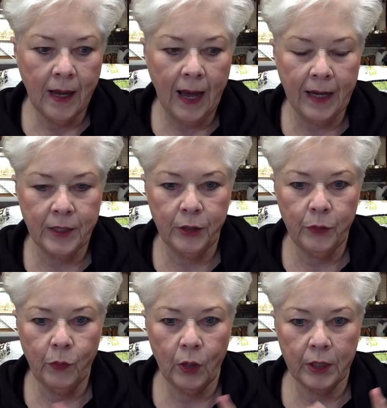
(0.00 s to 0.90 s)
I do
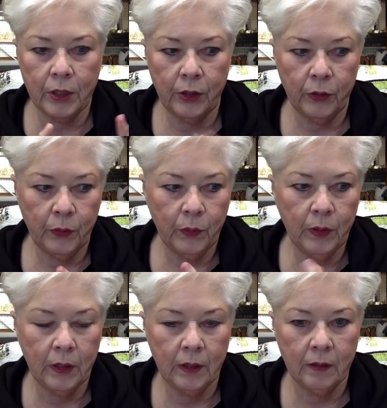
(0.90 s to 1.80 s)
want to
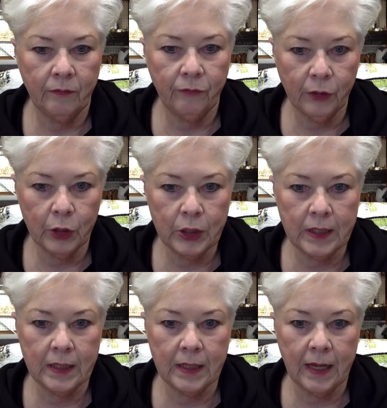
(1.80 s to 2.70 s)

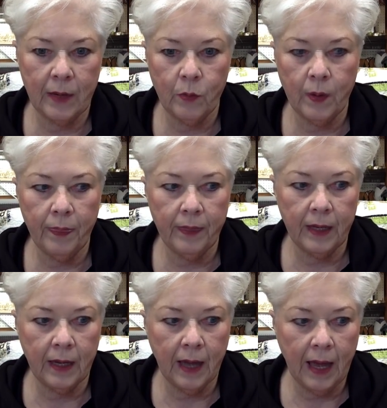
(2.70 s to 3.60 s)
first say one
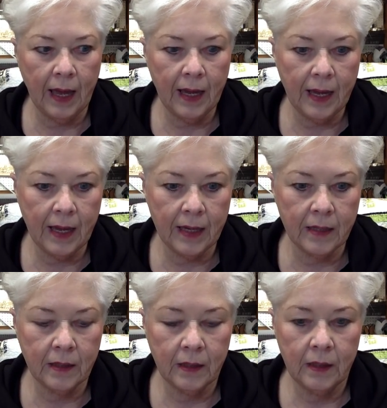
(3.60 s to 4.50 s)
thing. I had
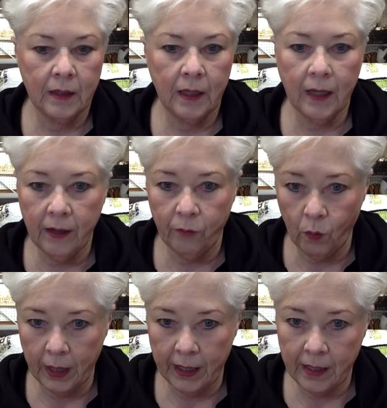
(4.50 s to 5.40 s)
a
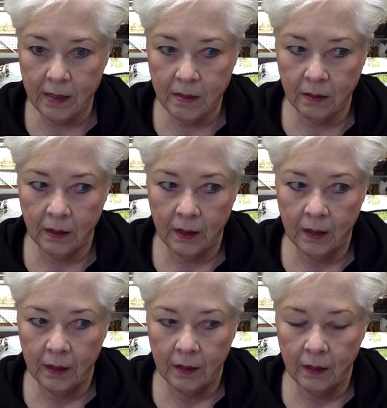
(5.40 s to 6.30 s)
giveaway.
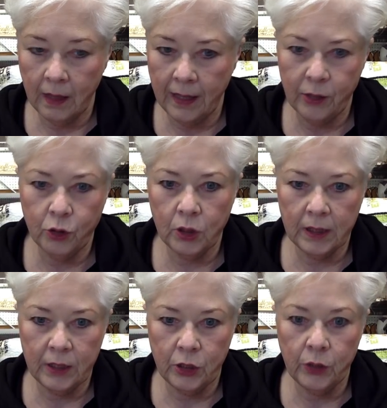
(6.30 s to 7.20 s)
I
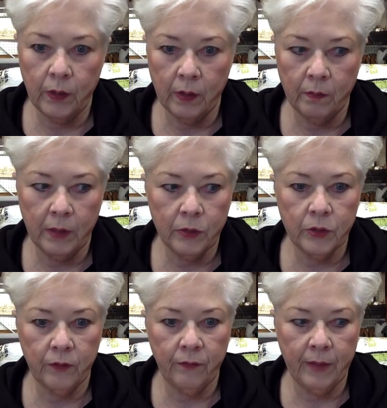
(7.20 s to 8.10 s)
usually do on most
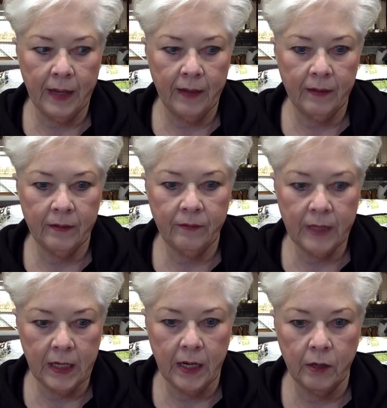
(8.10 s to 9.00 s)
of my
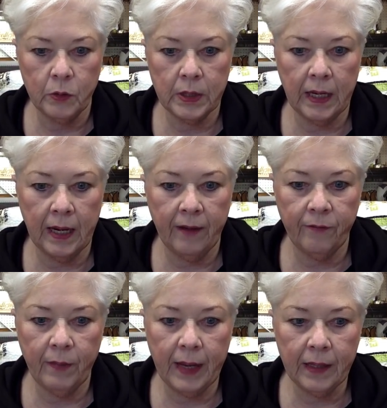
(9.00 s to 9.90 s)
videos, and I've
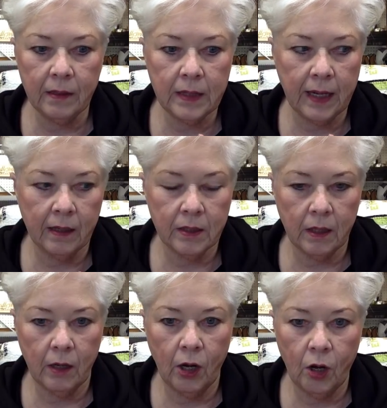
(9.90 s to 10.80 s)
mailed out
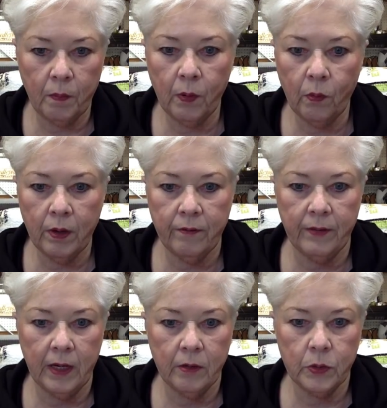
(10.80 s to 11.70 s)
all but one of
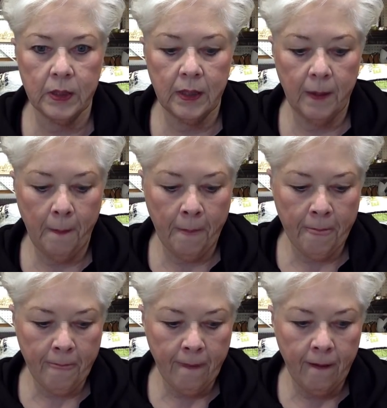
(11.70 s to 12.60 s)
those.
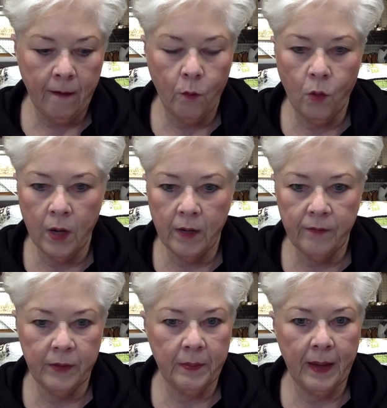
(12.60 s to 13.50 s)
One of
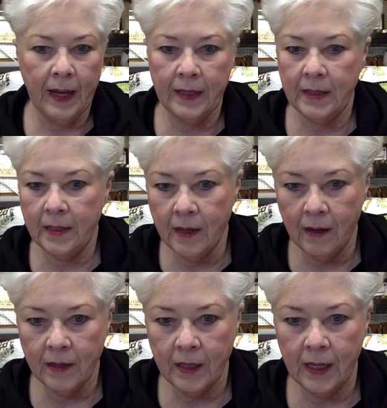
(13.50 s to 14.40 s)
them I did
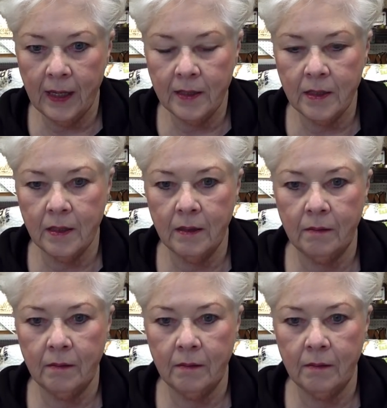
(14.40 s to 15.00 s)
not get